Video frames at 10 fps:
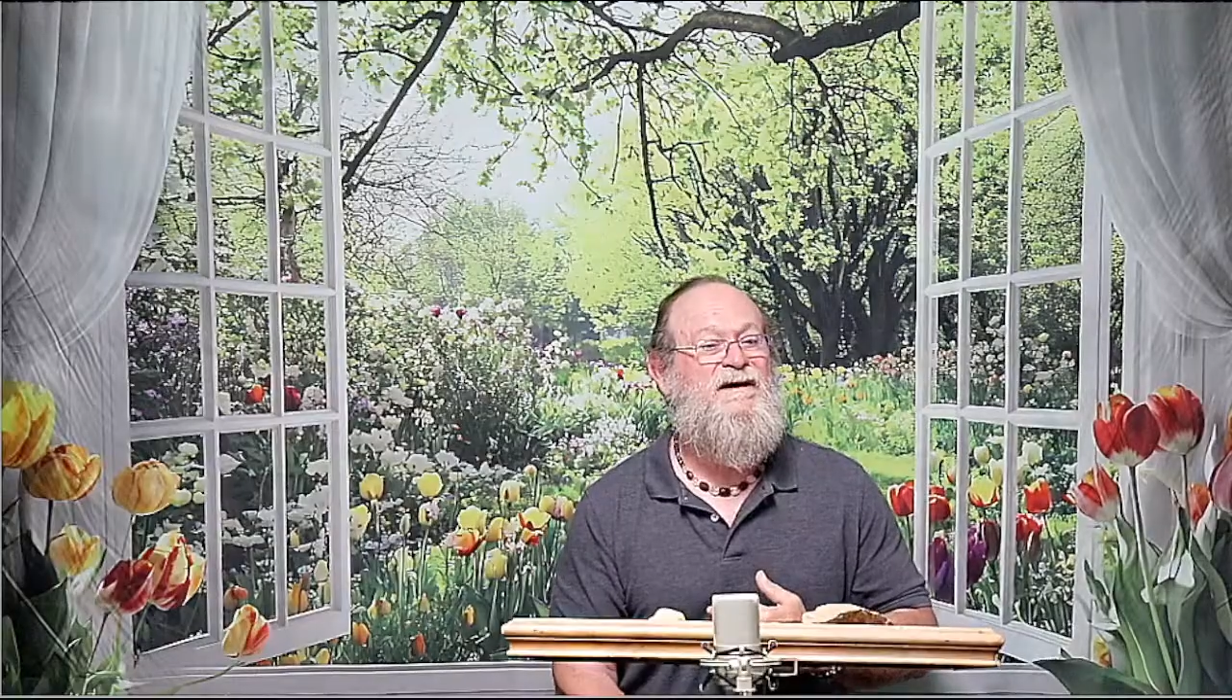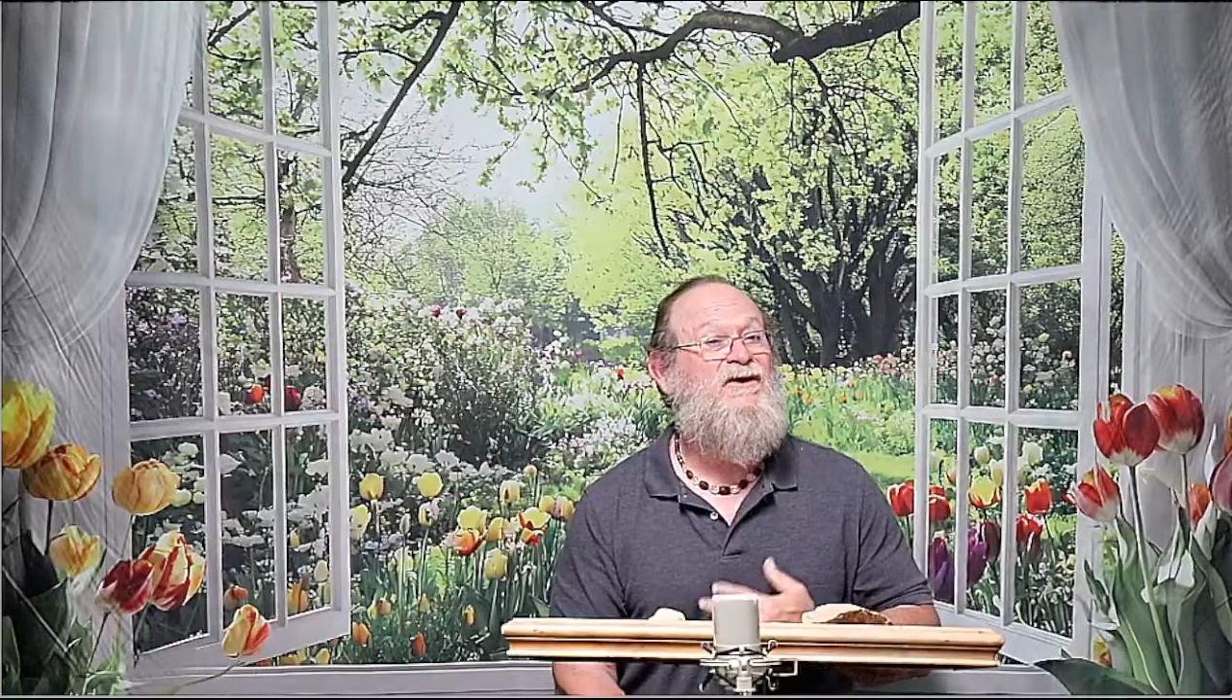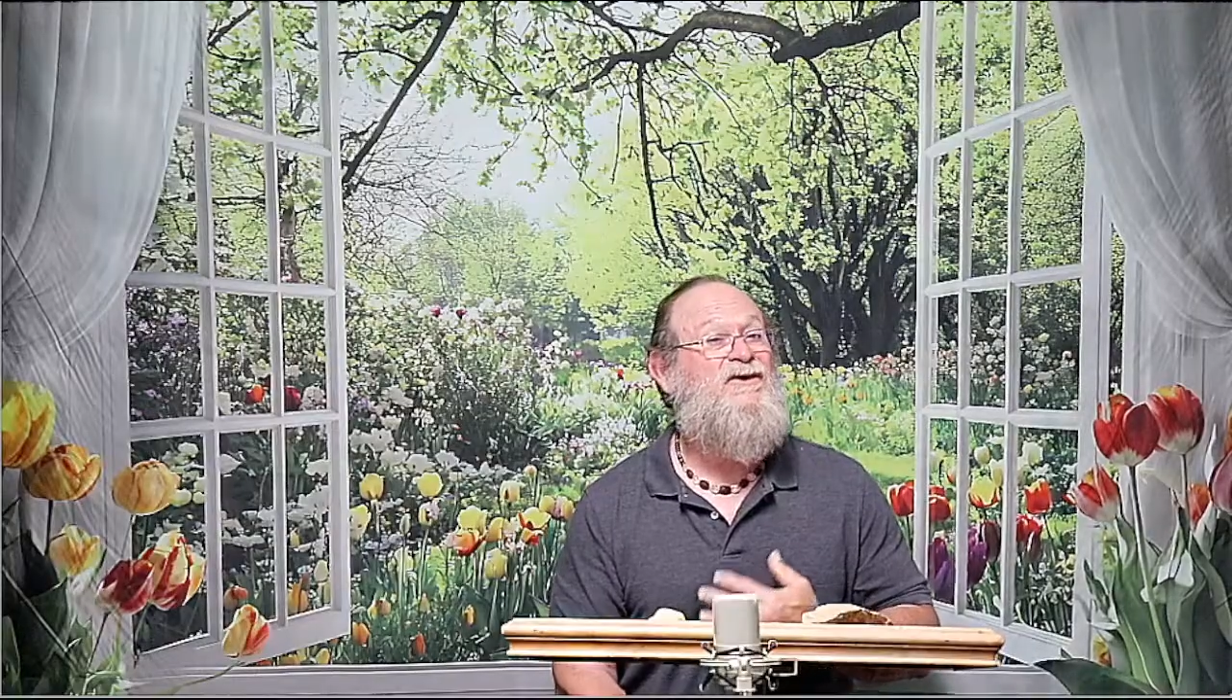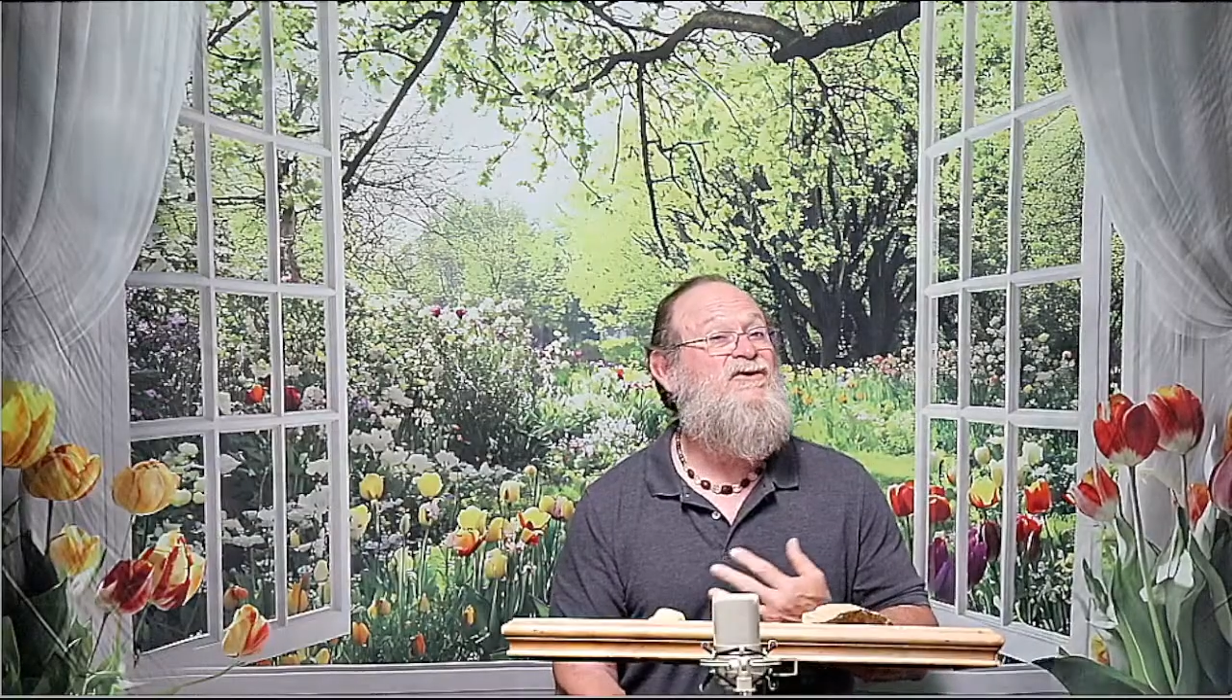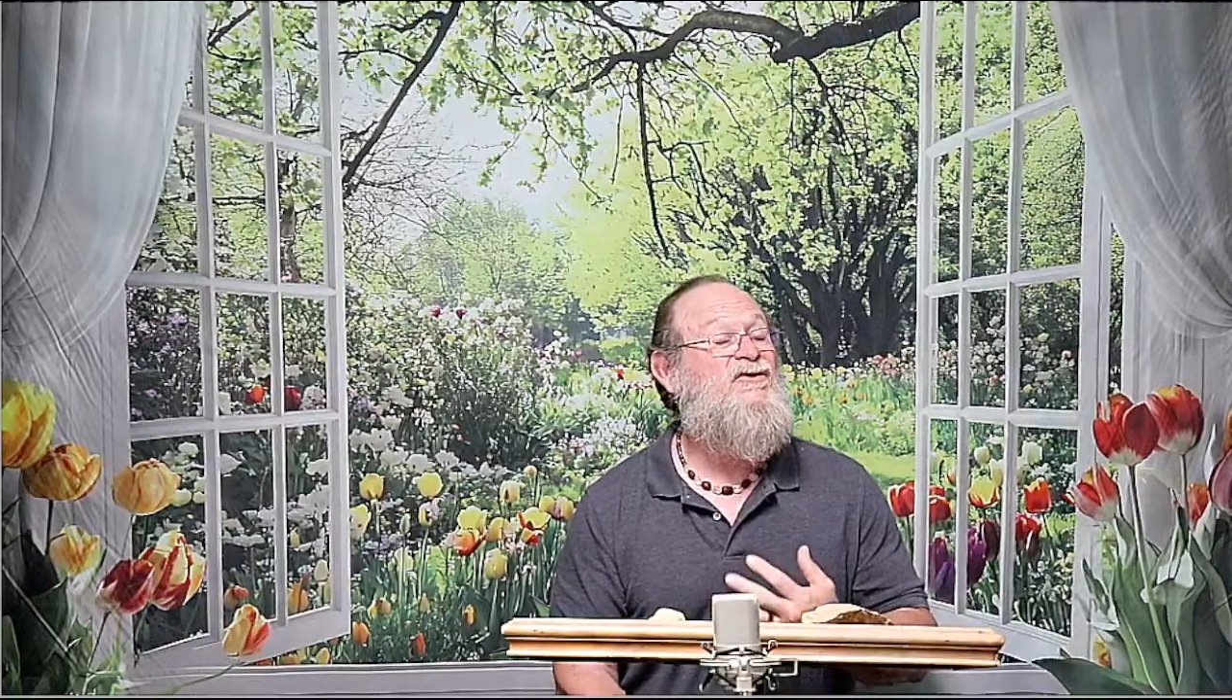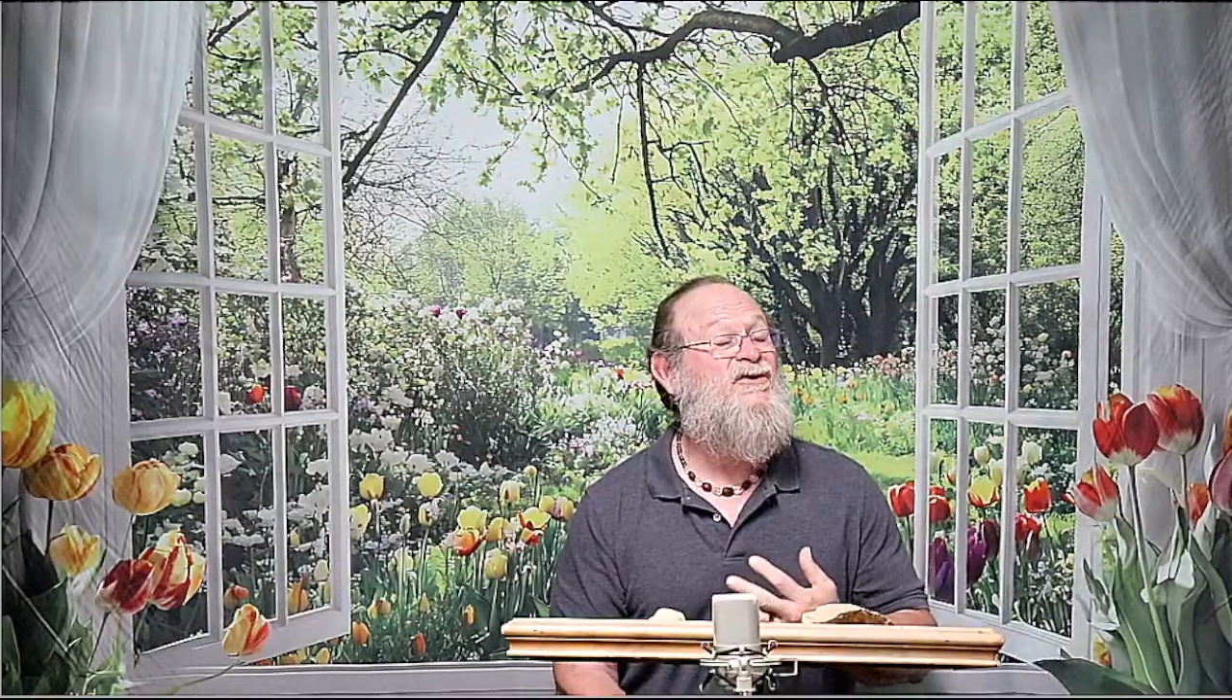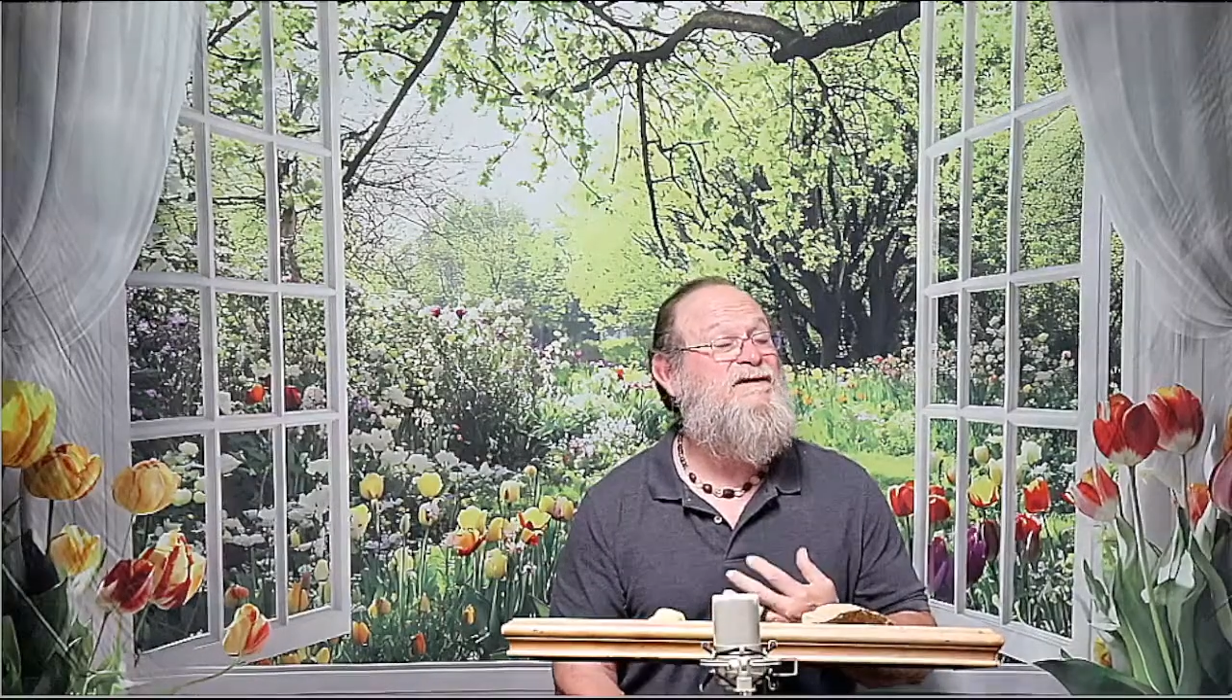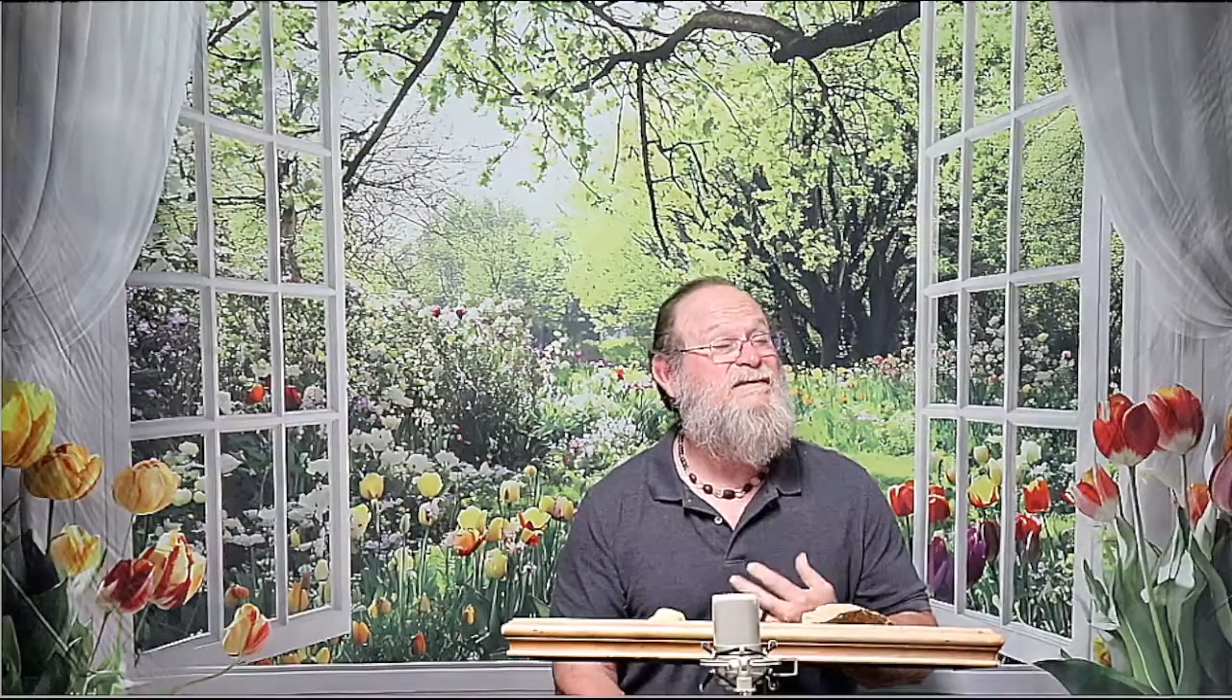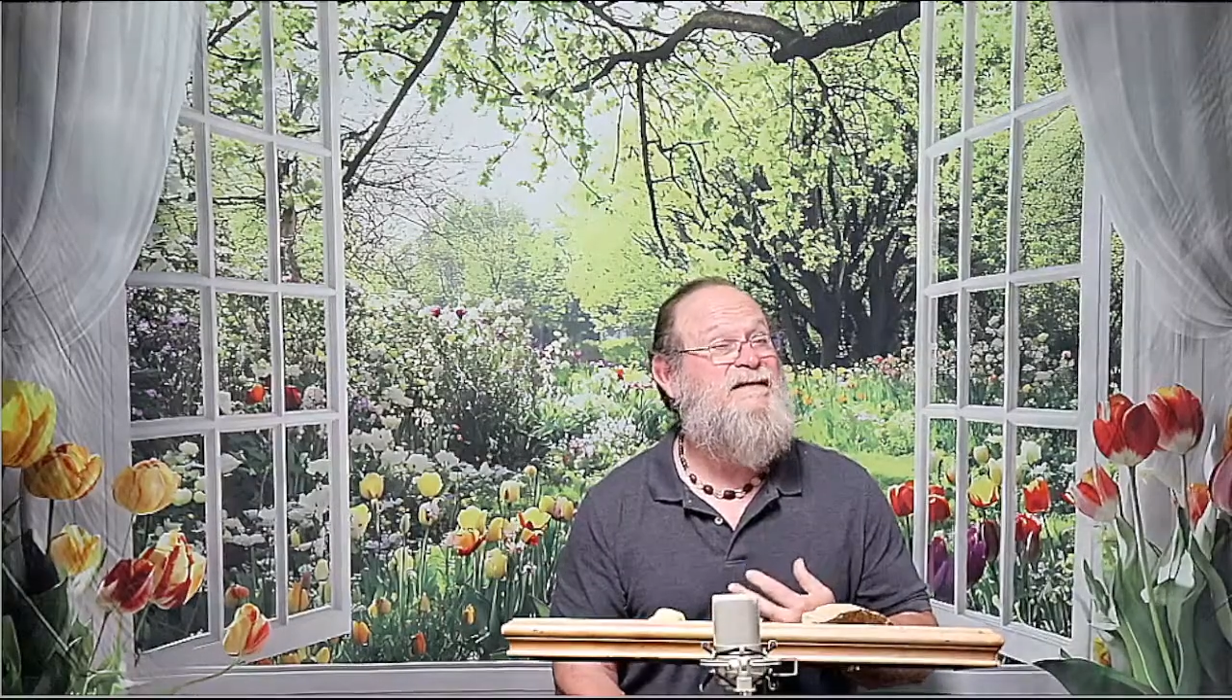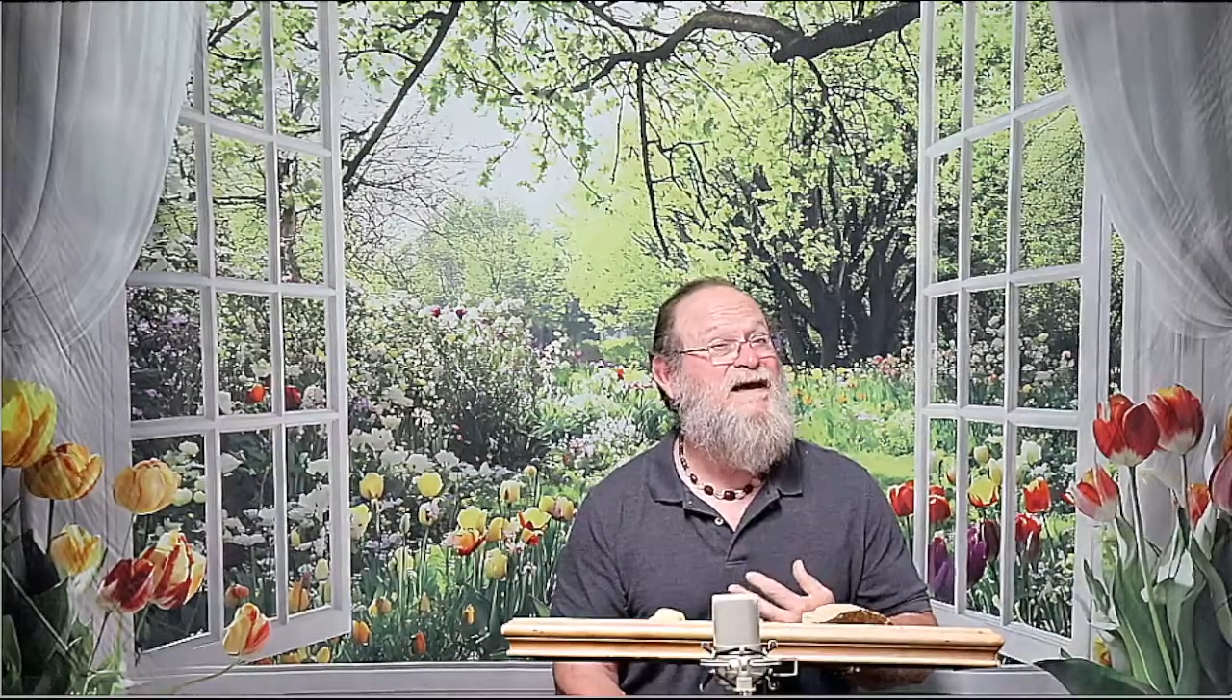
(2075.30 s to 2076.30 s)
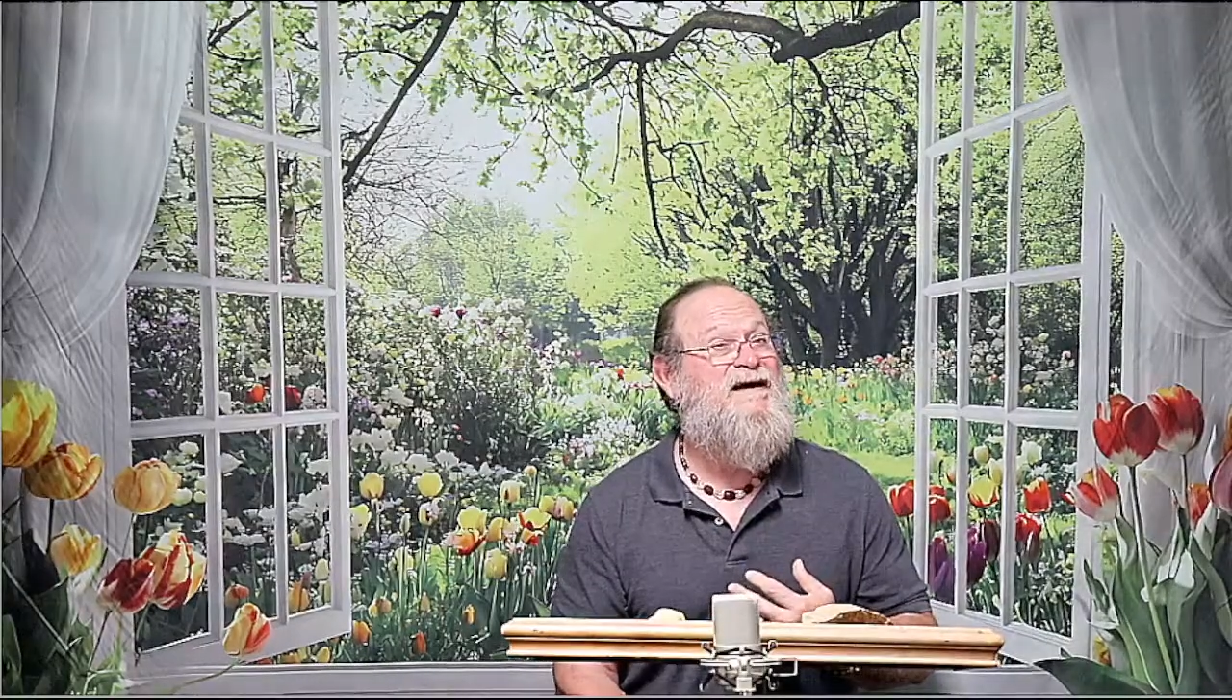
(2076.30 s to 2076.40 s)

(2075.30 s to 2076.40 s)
You could say it